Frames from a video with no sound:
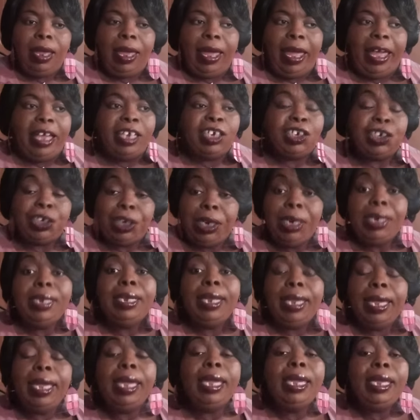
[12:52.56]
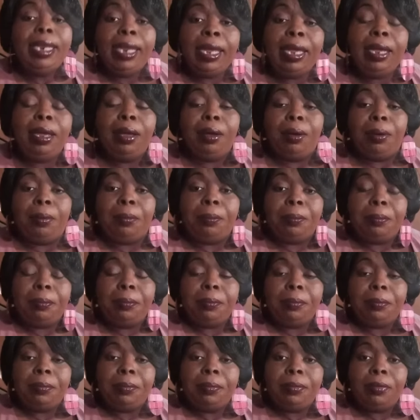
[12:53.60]
and she need him.
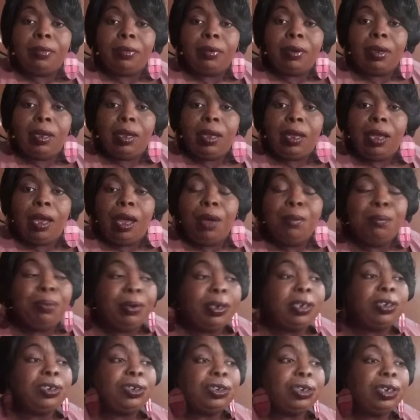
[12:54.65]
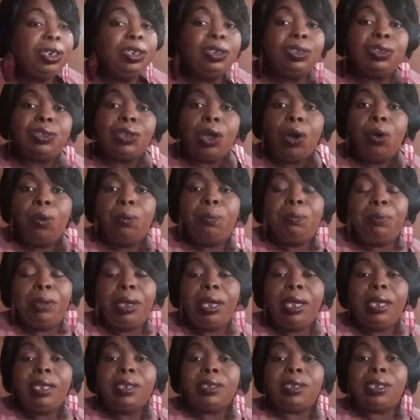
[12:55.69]
But she's so
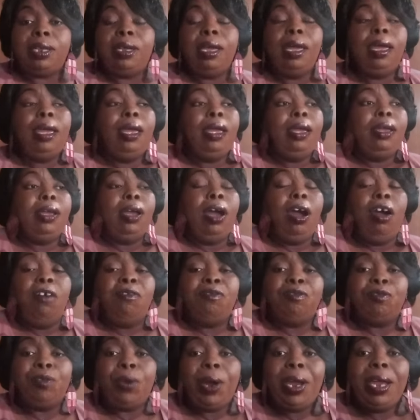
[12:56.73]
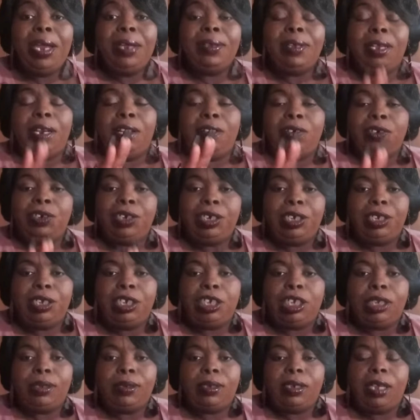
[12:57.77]
busy, afraid that if she
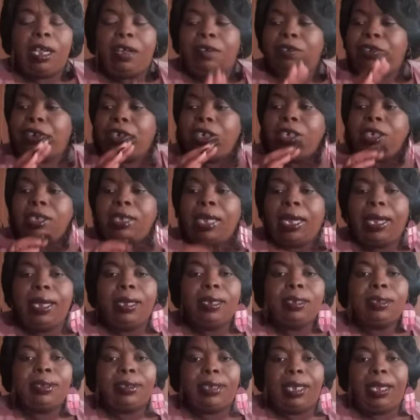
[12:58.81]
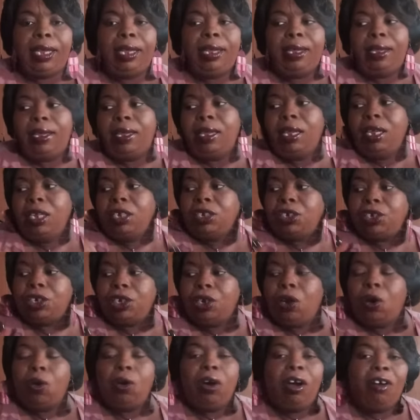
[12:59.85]
if she take a stand, she
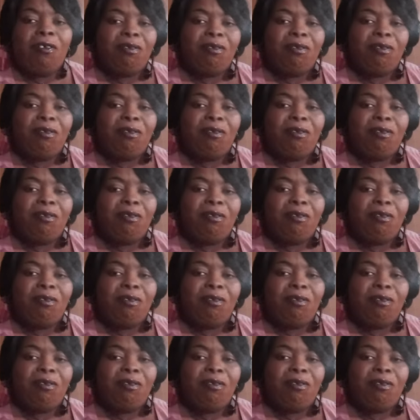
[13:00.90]
gonna